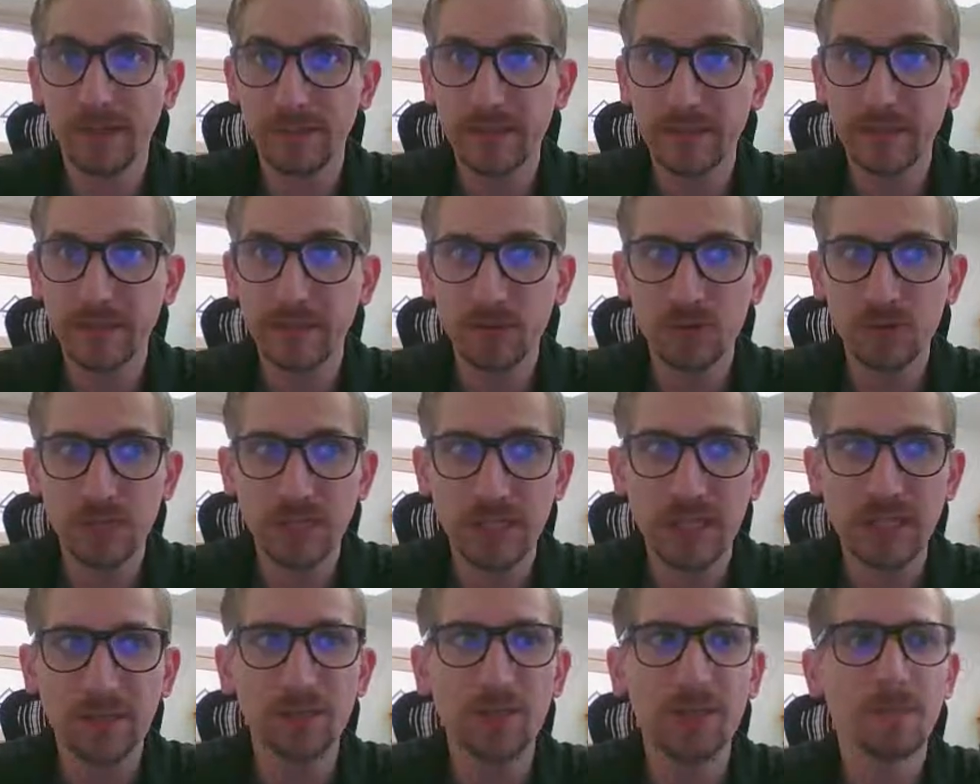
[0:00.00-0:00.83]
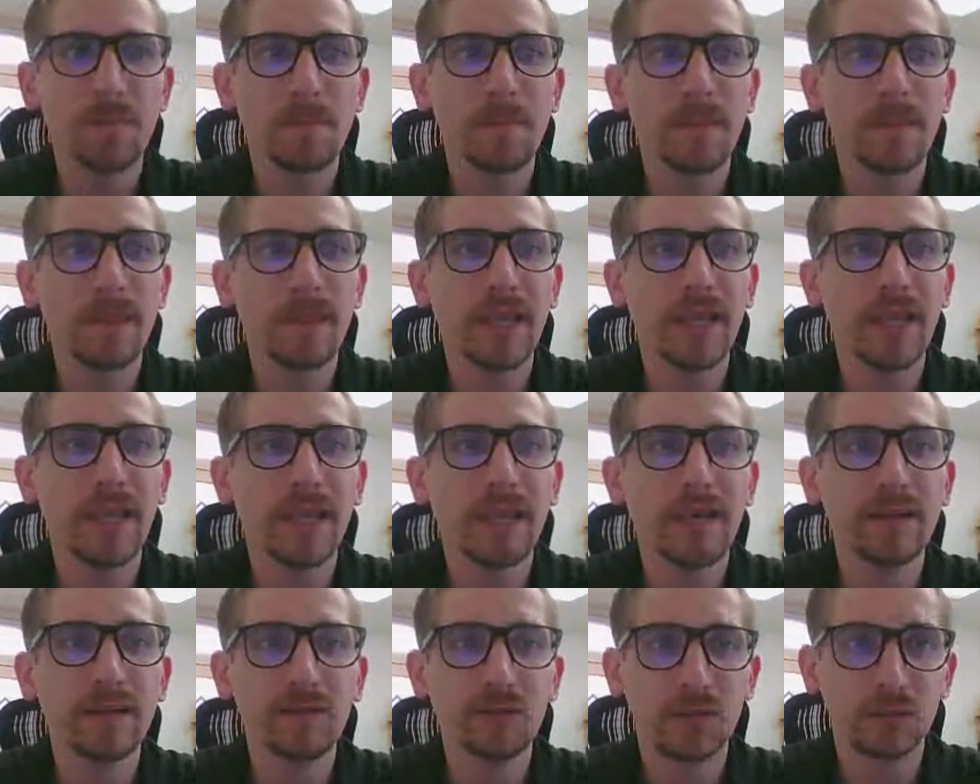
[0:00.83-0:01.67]
shape and
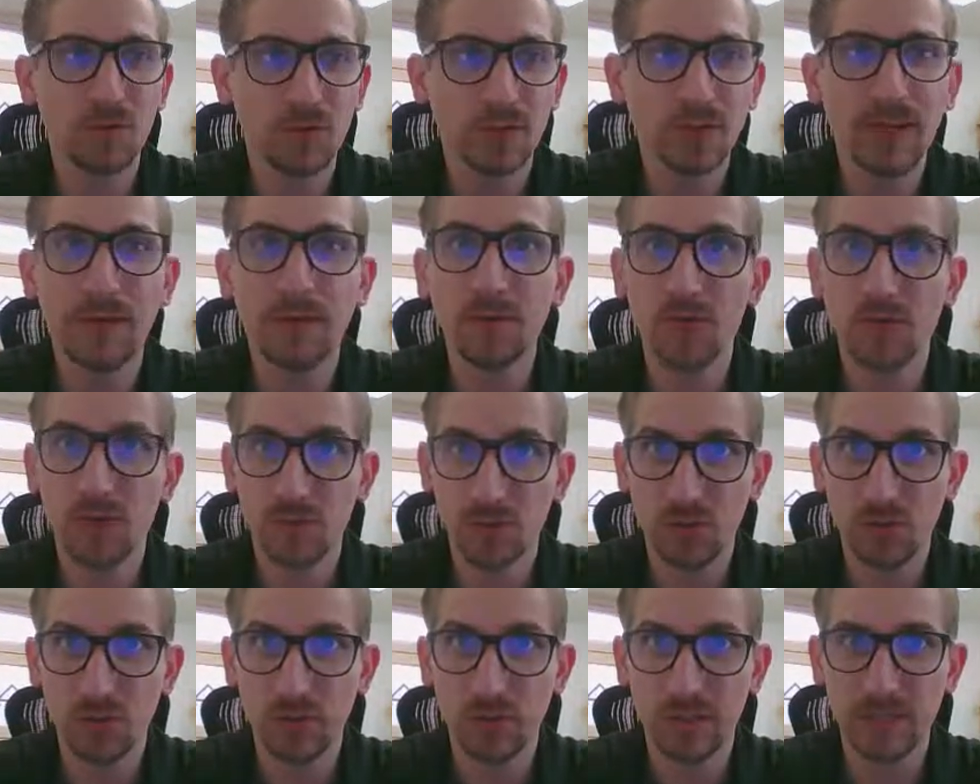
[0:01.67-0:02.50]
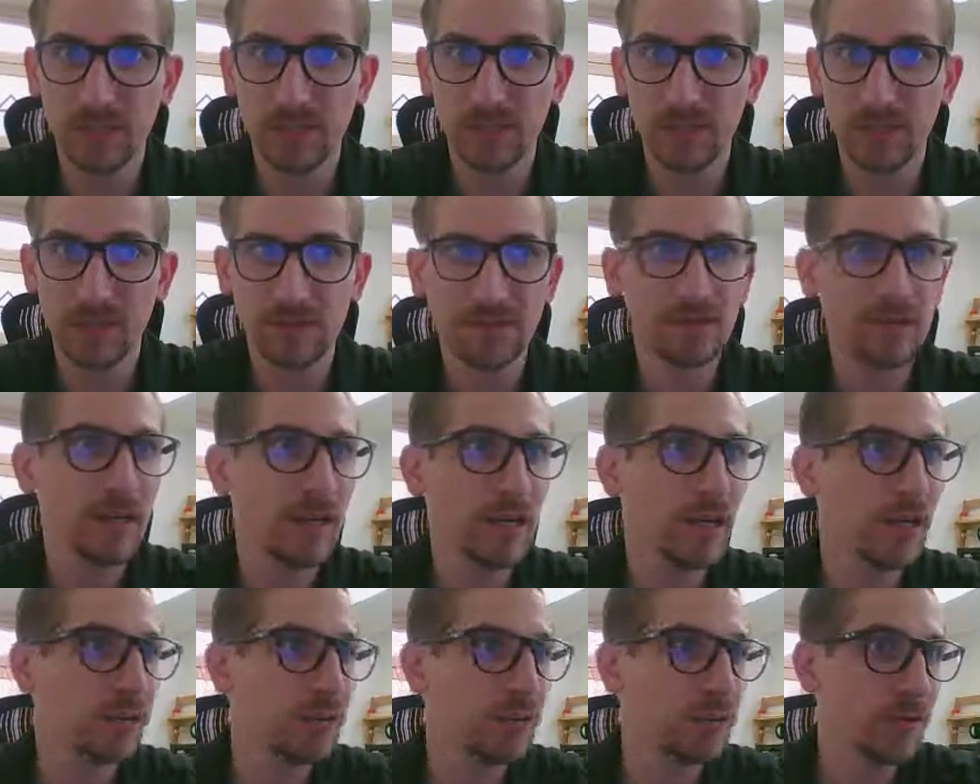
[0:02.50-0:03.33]
extruding out 2 inches. So
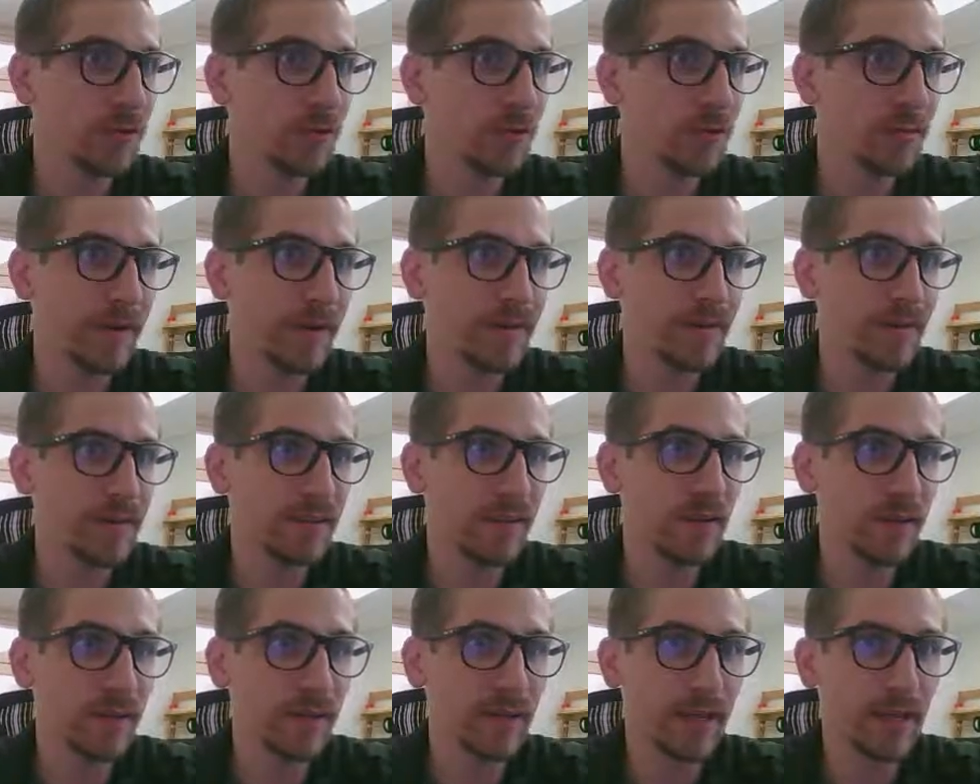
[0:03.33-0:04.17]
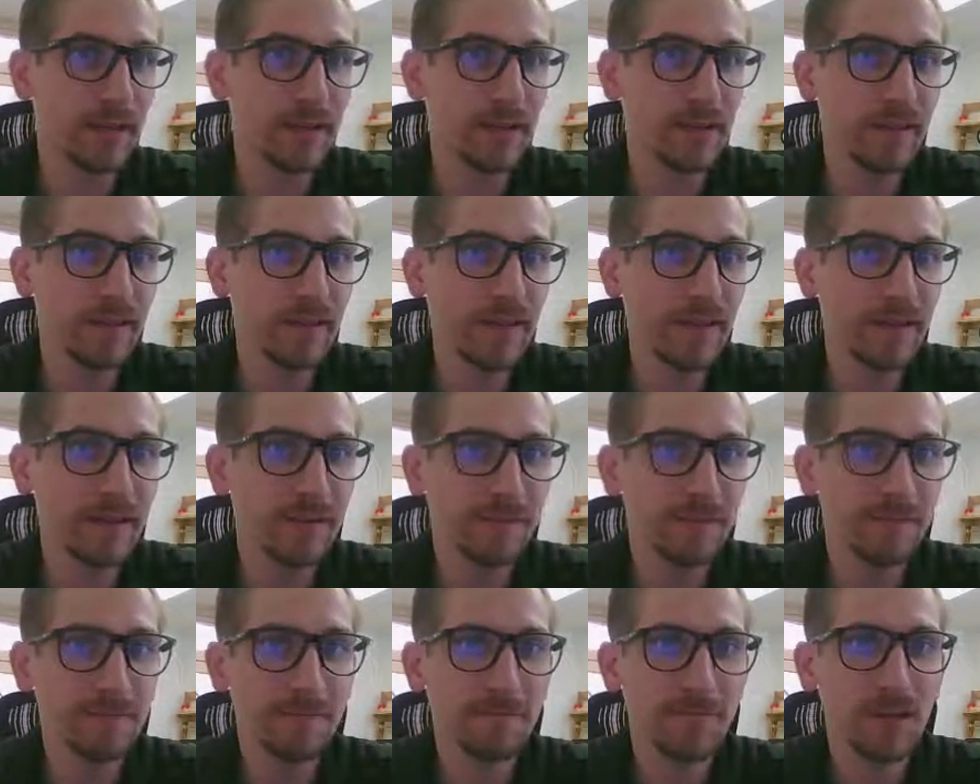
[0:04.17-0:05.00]
if I say okay to that,
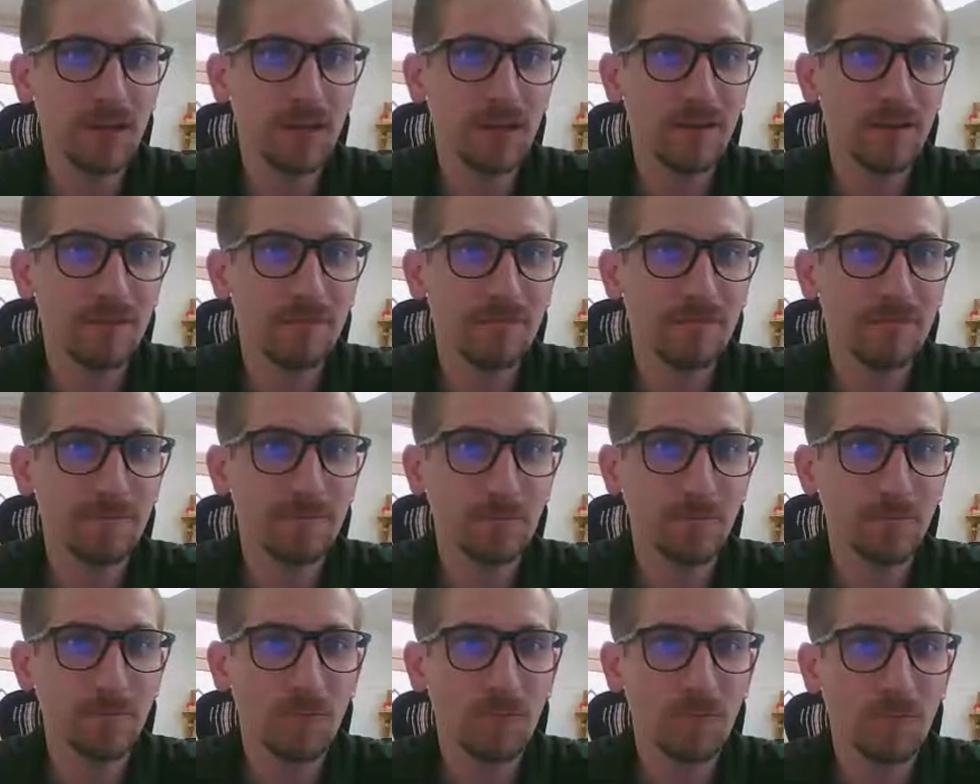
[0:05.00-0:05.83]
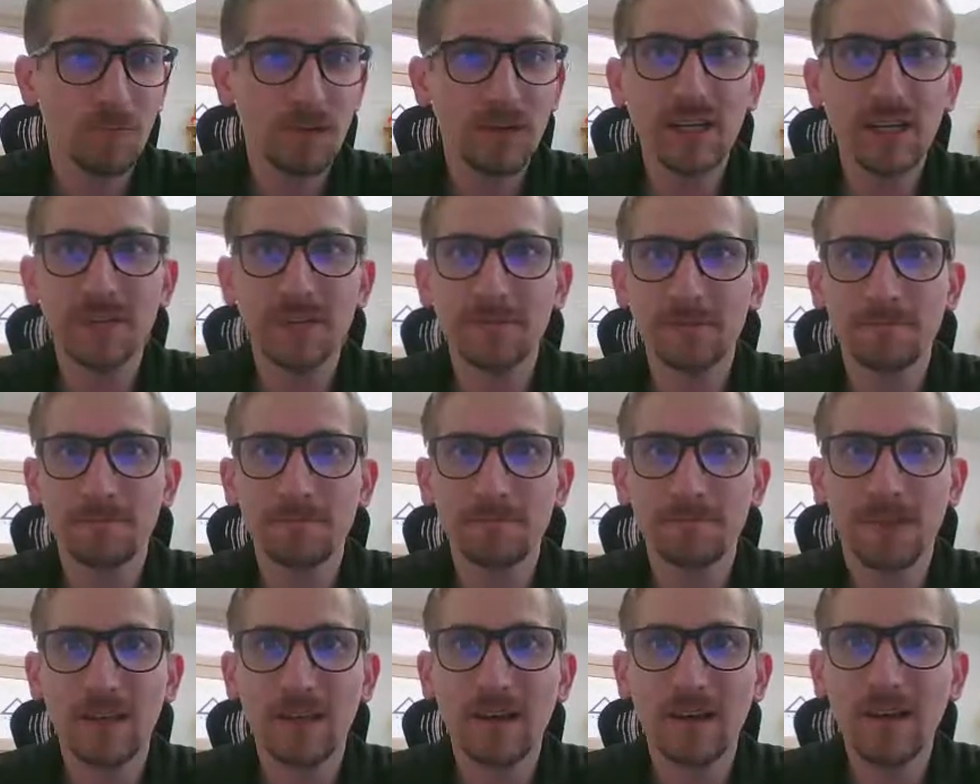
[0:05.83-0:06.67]
we're done.
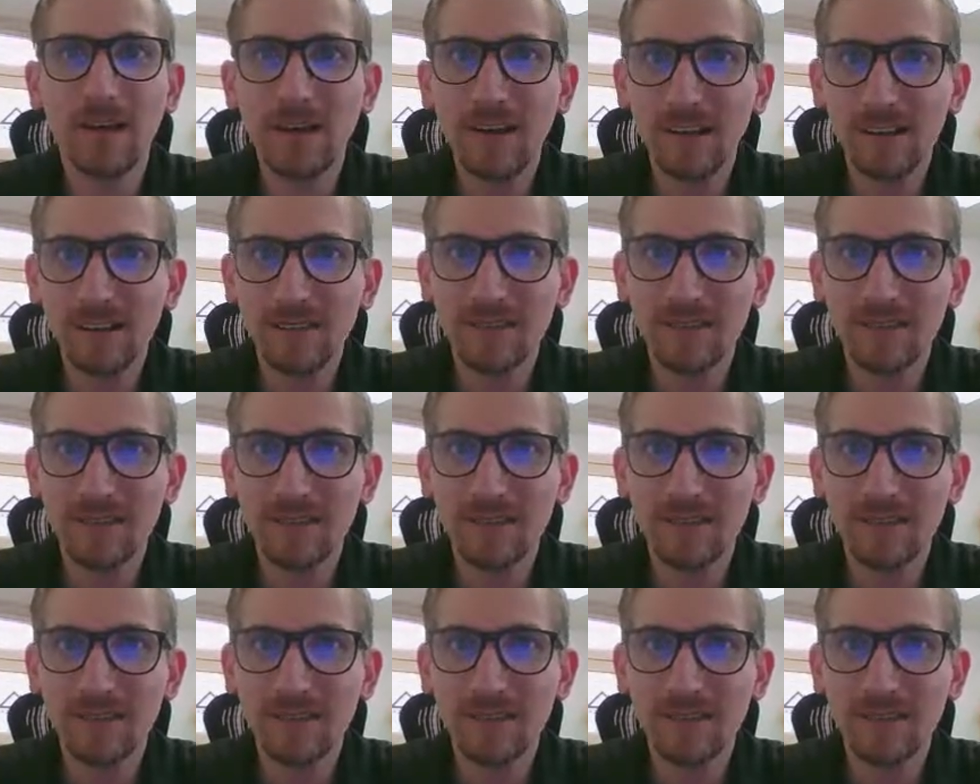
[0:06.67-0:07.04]
Awesome.